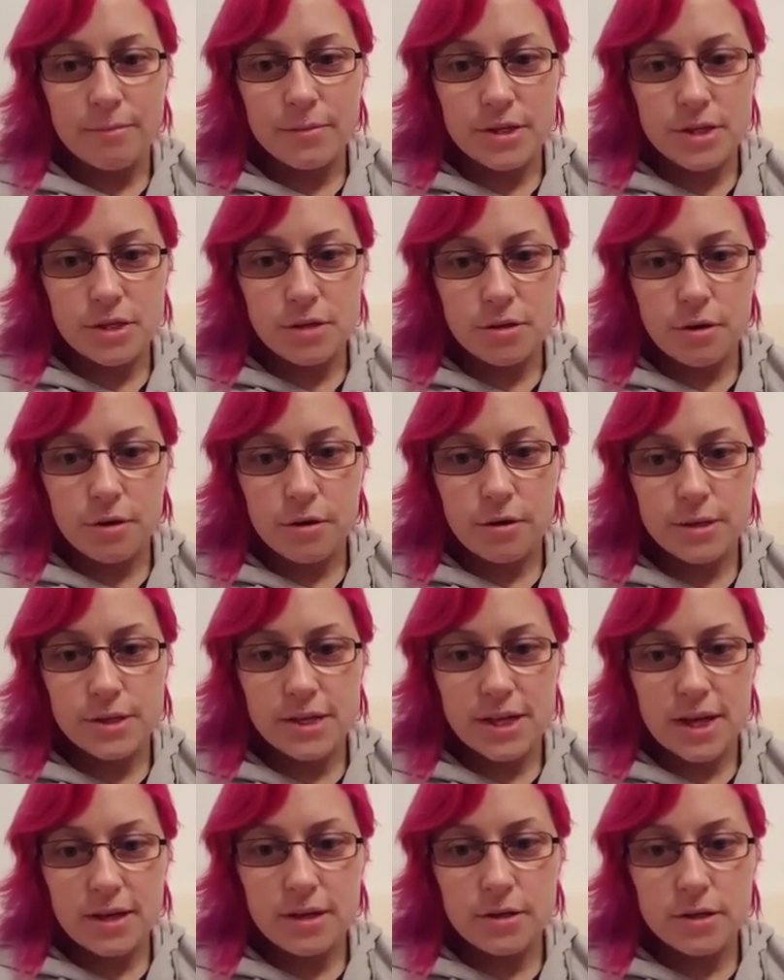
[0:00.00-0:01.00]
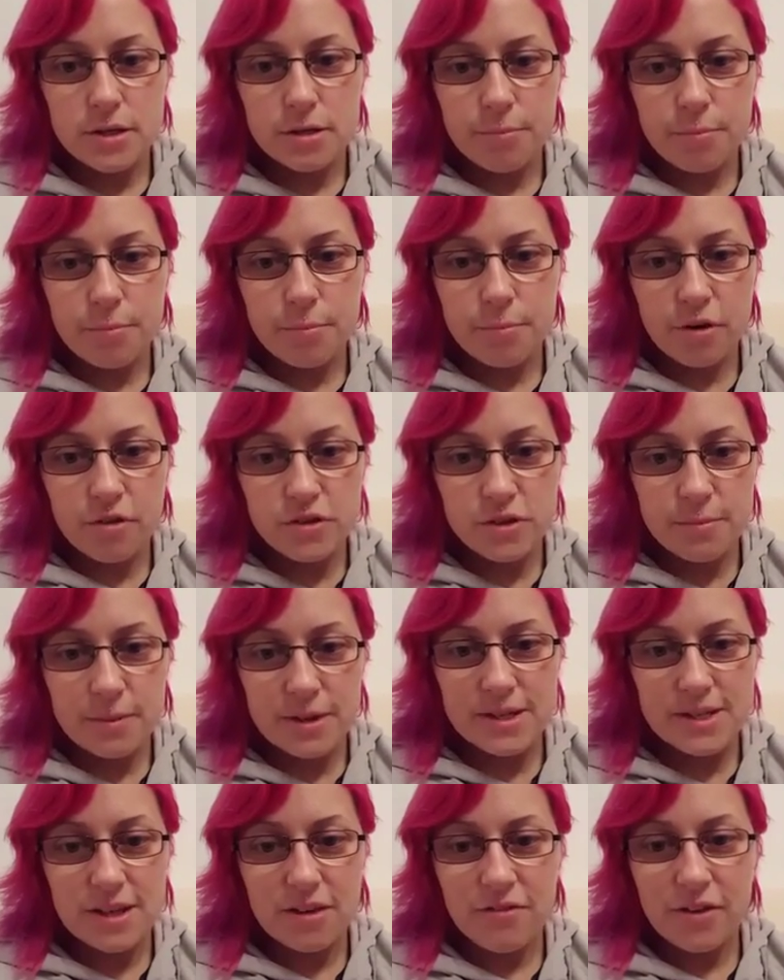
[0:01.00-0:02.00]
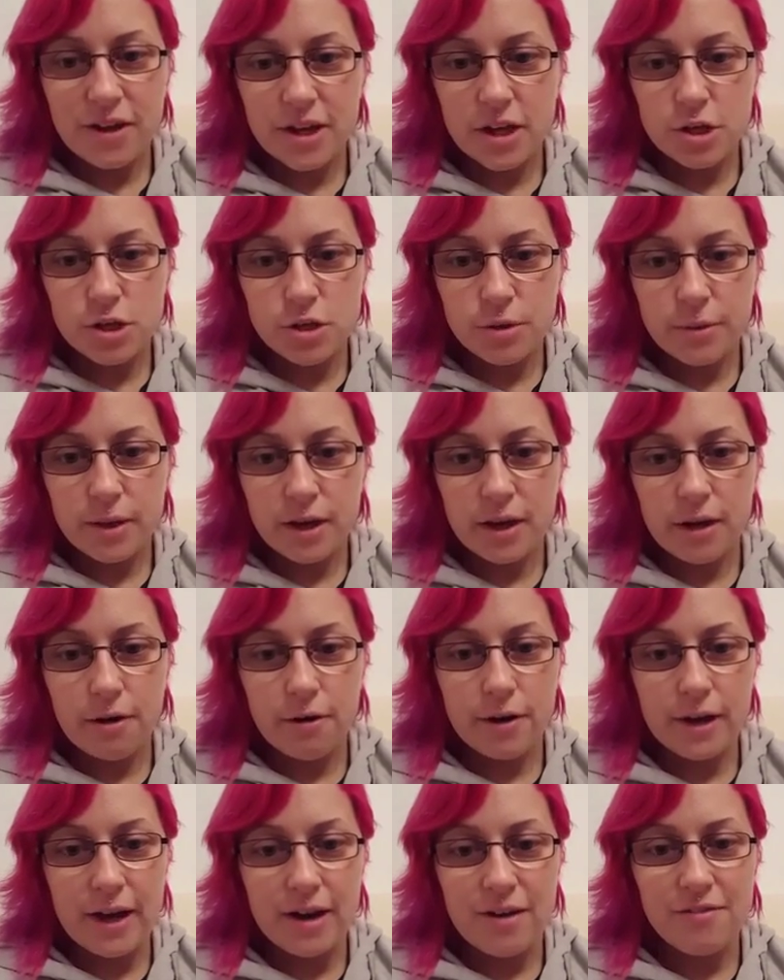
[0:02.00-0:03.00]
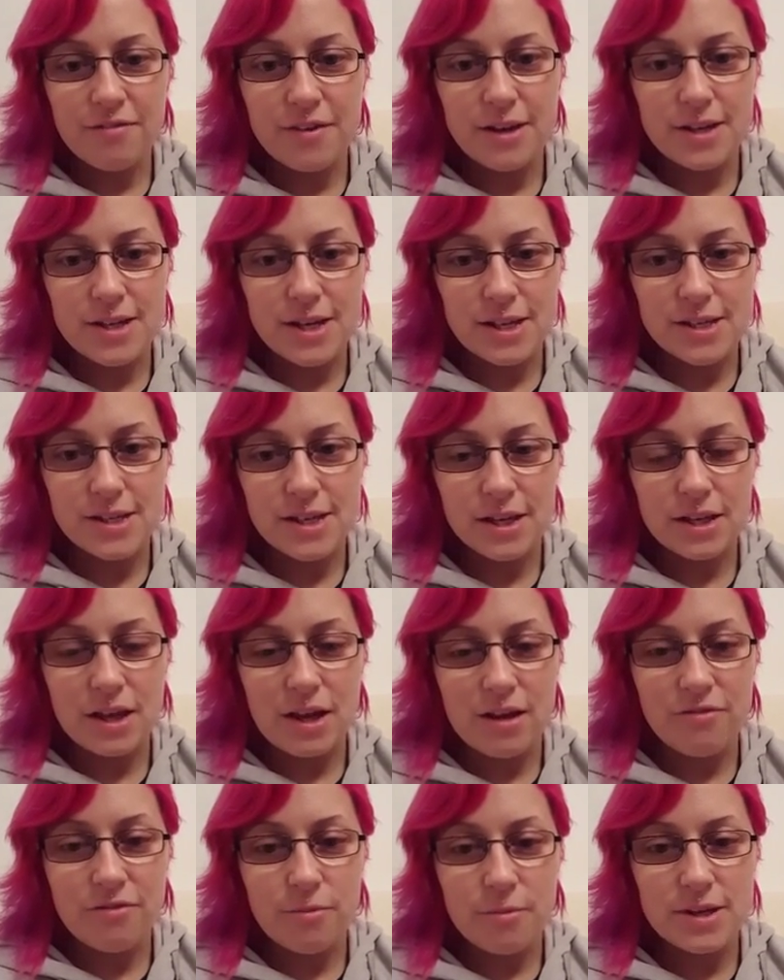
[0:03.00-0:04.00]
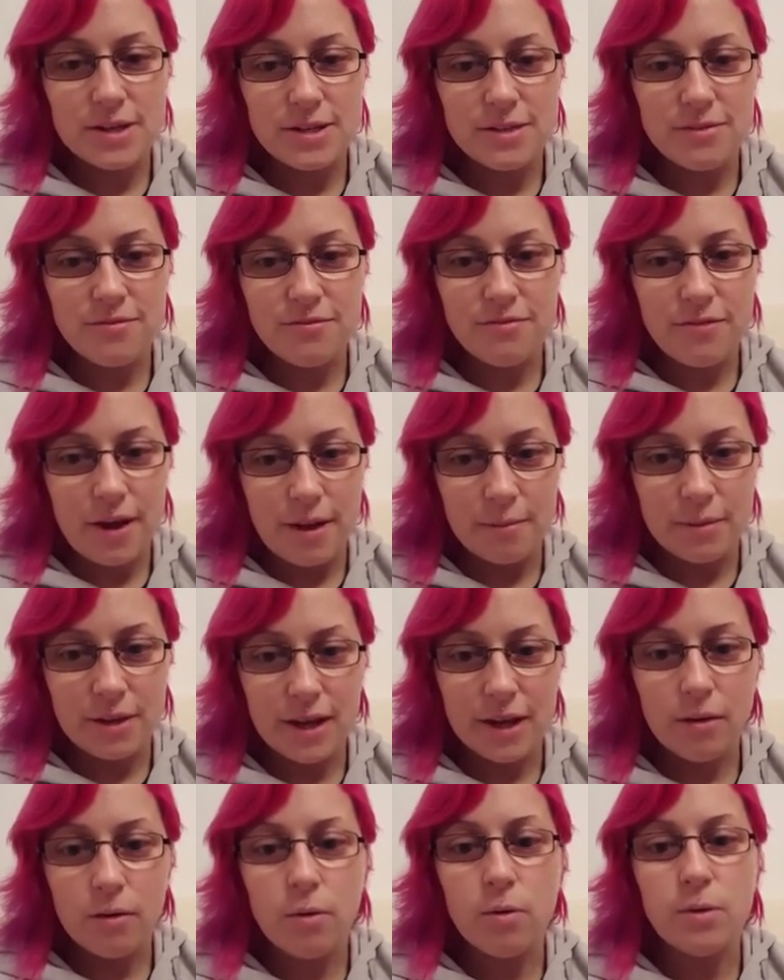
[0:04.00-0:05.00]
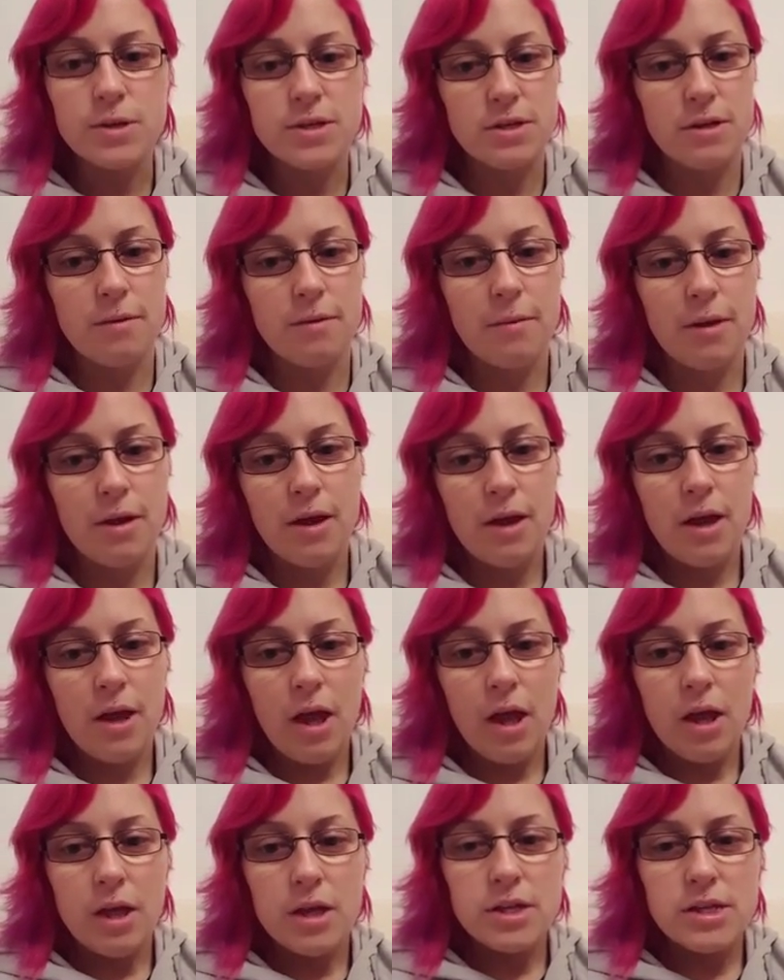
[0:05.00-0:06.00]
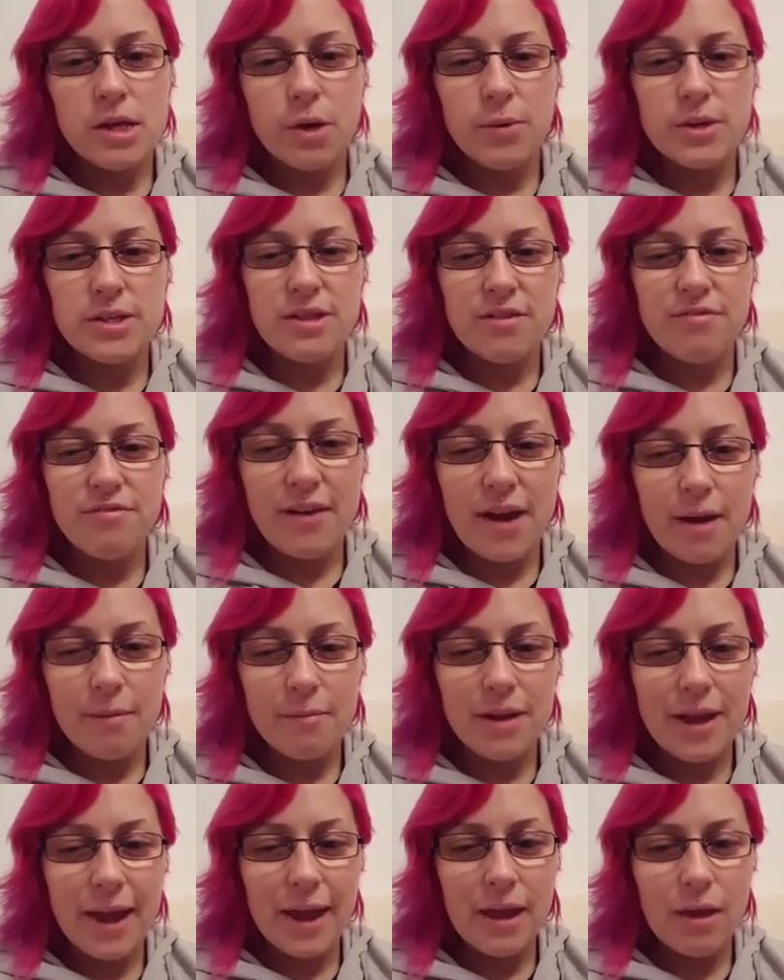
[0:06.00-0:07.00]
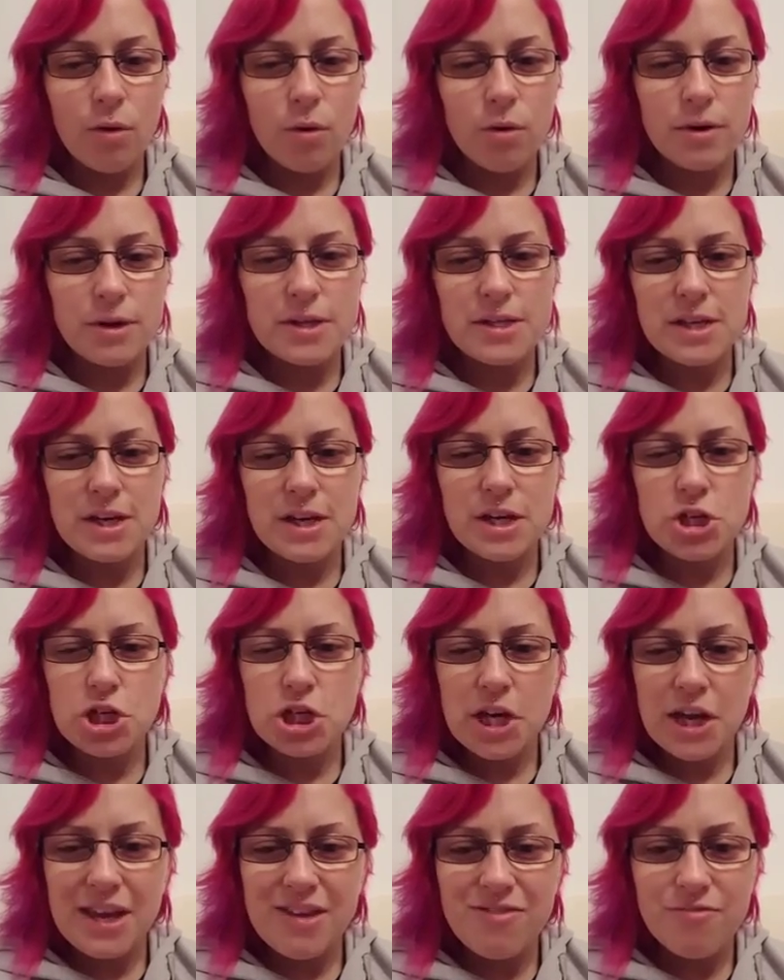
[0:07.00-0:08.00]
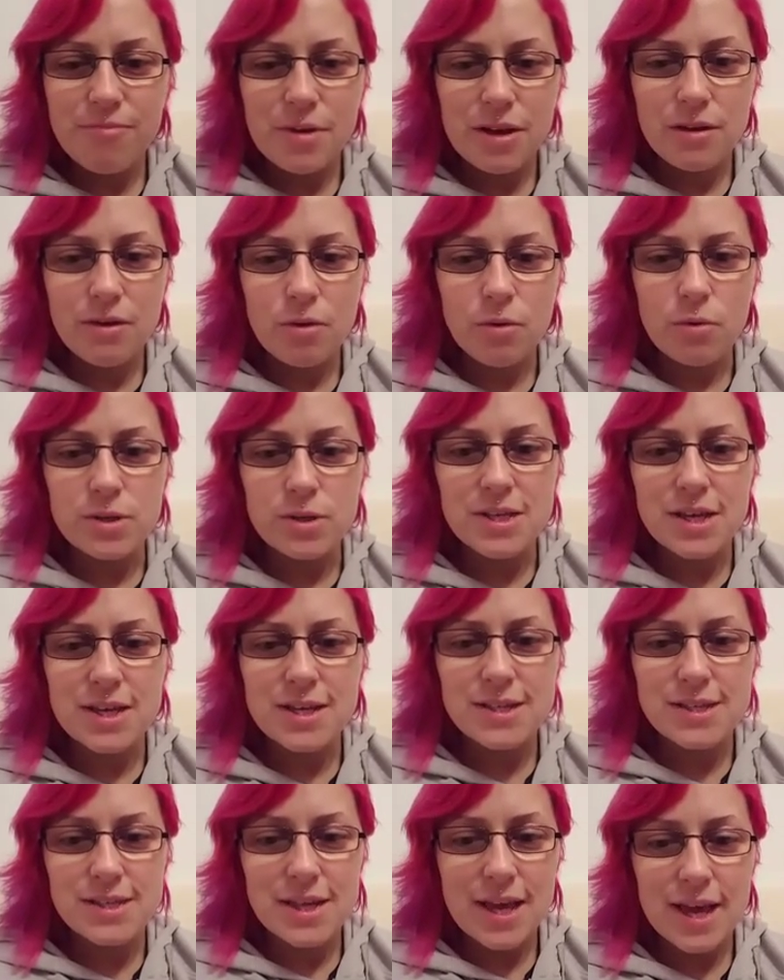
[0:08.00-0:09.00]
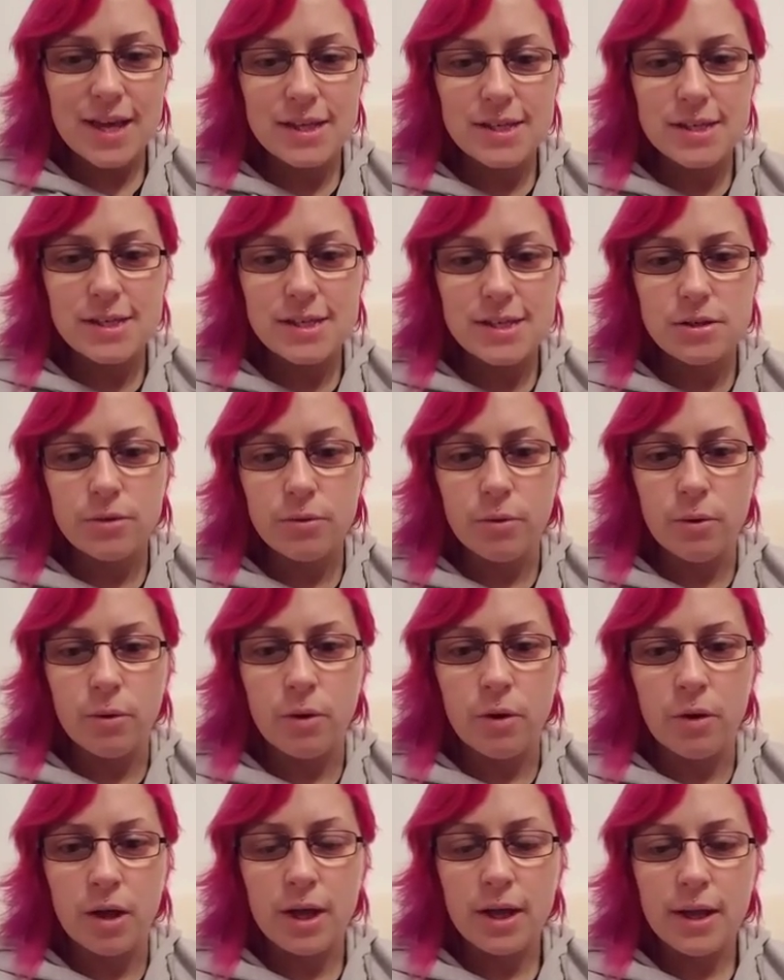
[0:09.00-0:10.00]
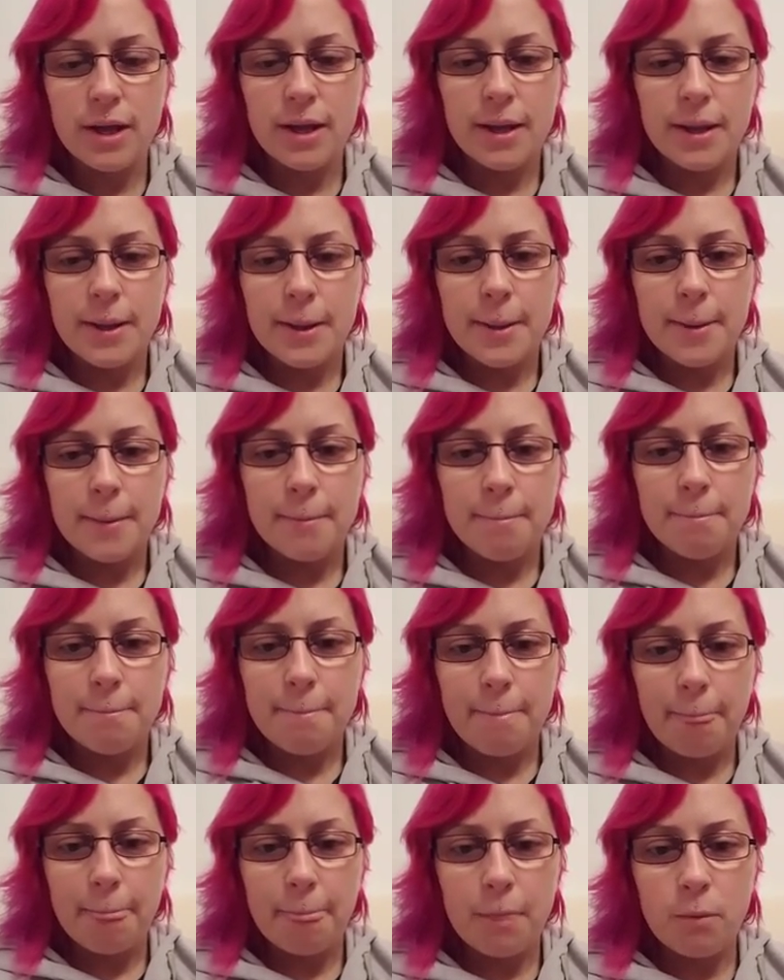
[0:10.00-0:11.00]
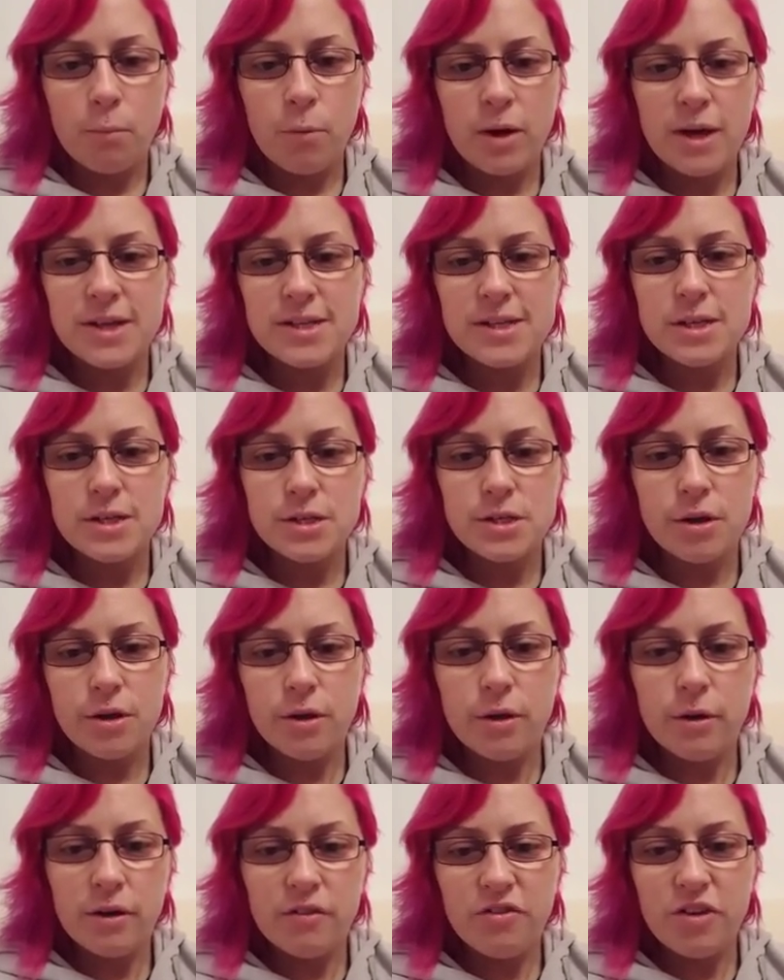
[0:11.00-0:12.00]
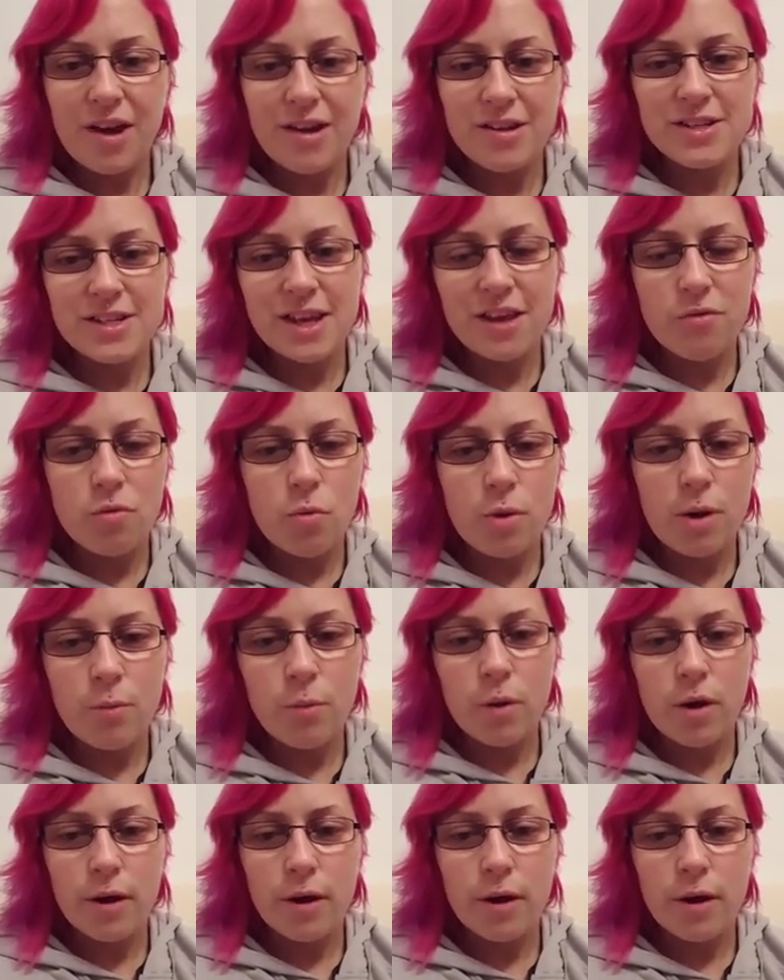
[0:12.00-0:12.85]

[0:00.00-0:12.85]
Sue said to prove to myself I can do it and create a fantastic life for my family. Awesome. So, is it family or is it achievement or success or what is it, Sue, if you had to give it one